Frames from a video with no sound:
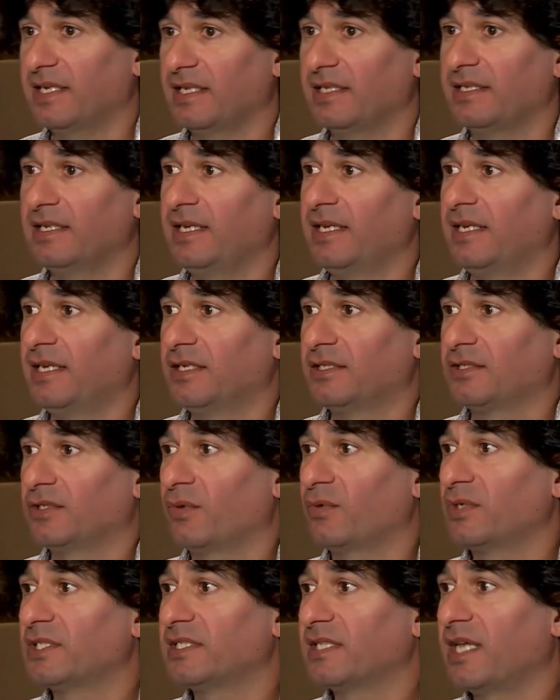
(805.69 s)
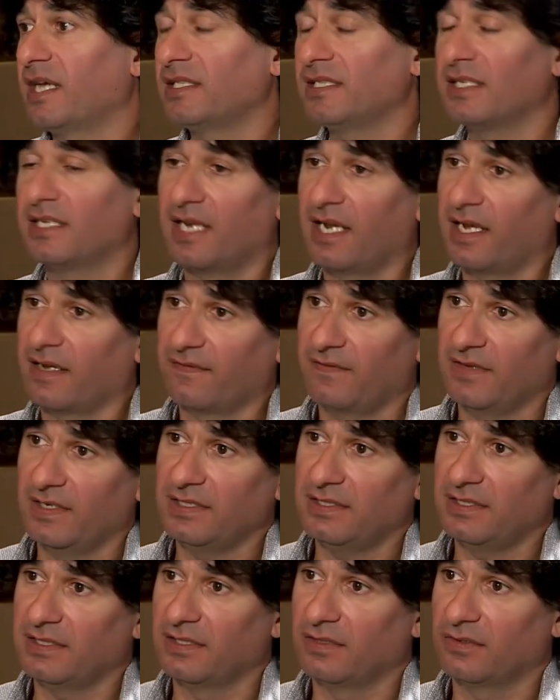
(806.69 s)
And so we started like
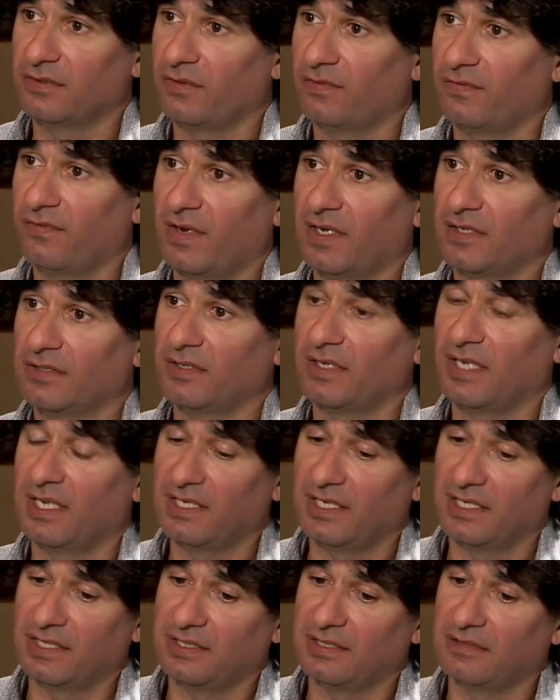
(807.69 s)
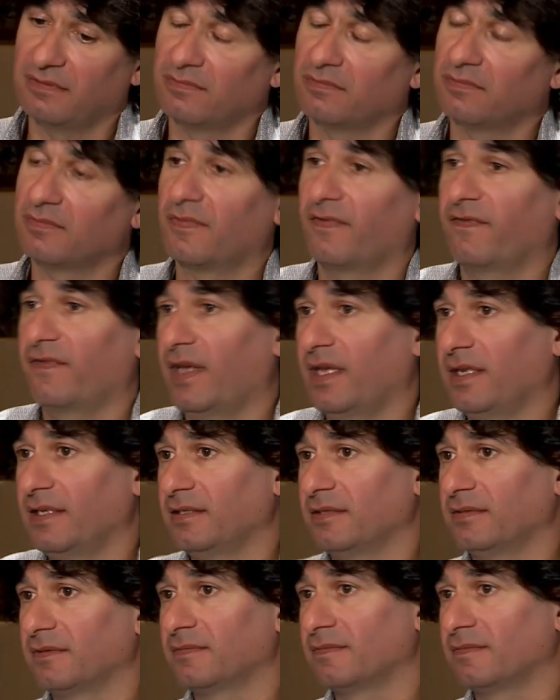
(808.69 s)
this in 2000. And